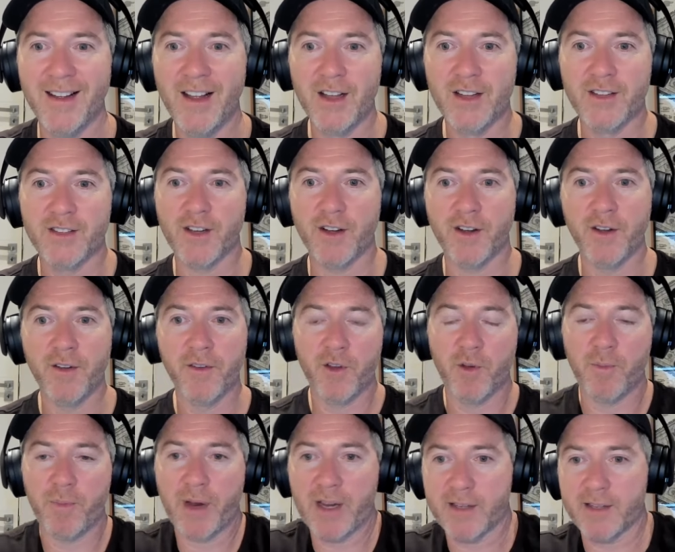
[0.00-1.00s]
So
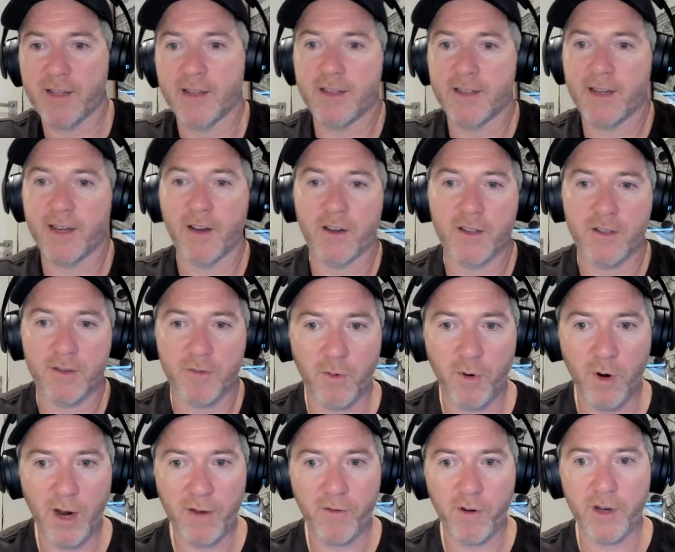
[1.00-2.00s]
your picker sits there and goes,
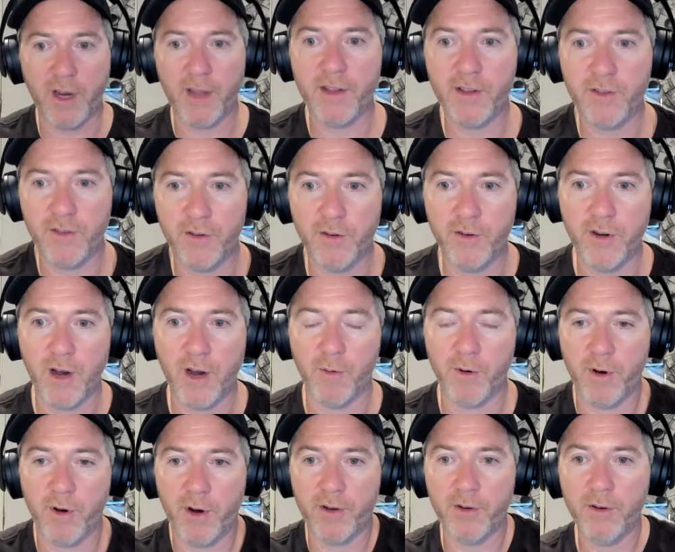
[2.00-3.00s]
well, I've got nothing to do now.
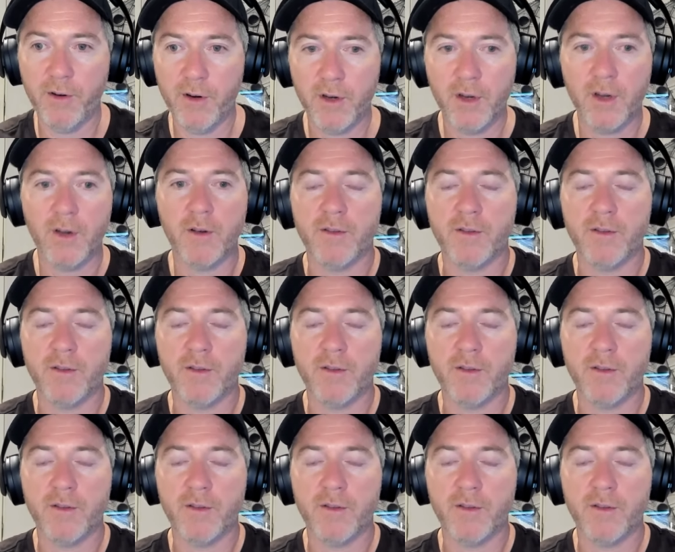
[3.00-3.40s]
What do?